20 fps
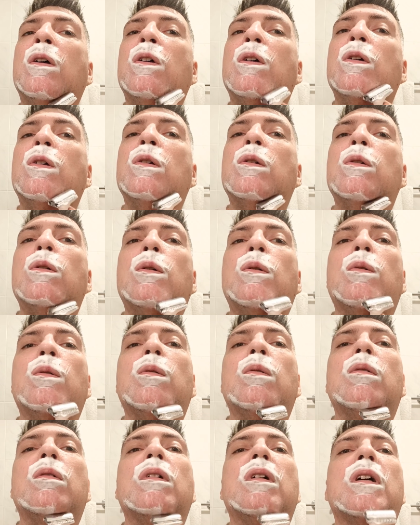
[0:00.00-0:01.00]
So
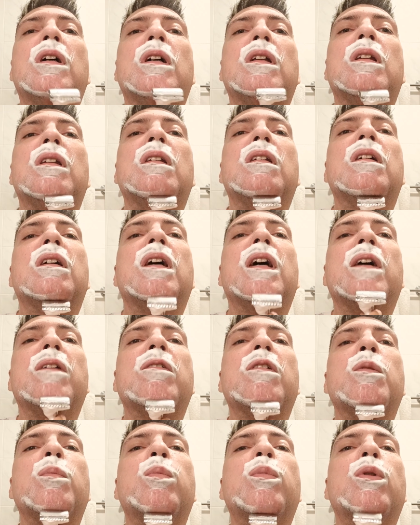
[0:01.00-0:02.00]
at
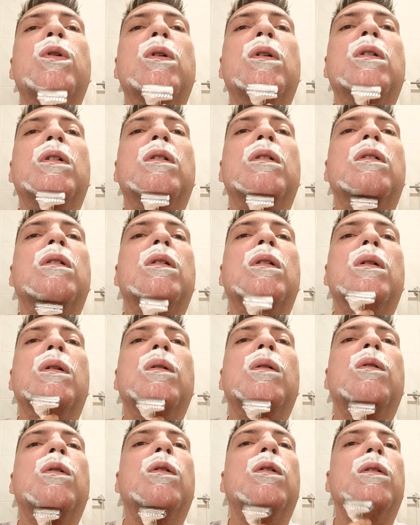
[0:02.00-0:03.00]
every point
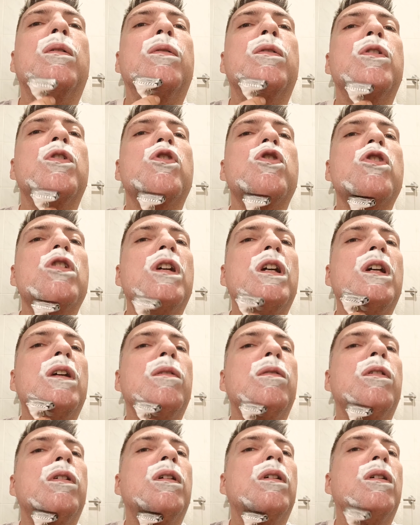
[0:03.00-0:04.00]
of
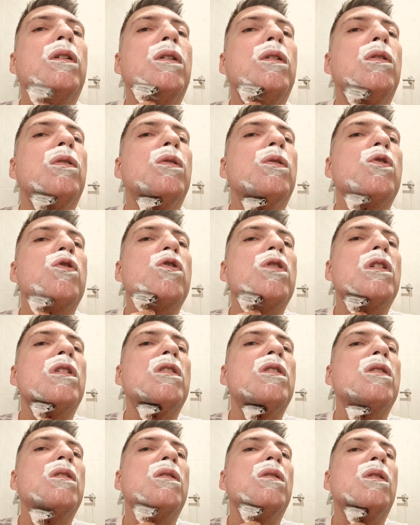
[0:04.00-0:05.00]
shave you
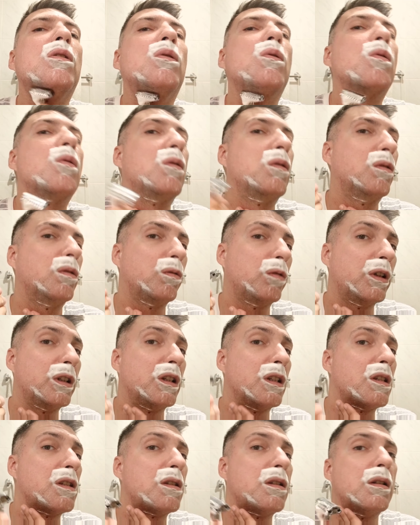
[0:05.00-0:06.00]
just know when
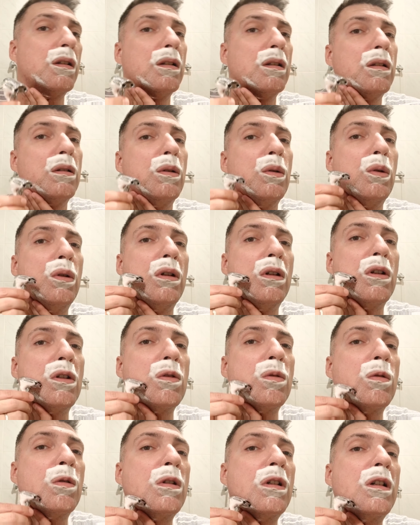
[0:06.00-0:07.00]
it's doing its
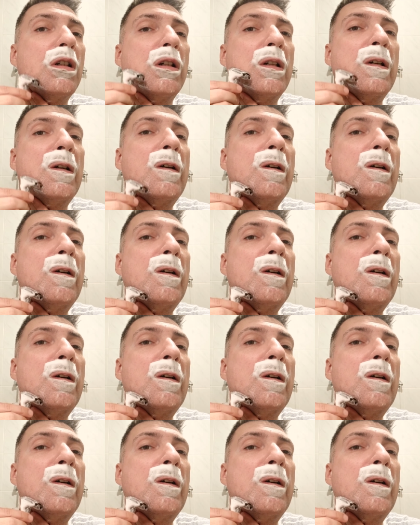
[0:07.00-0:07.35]
work.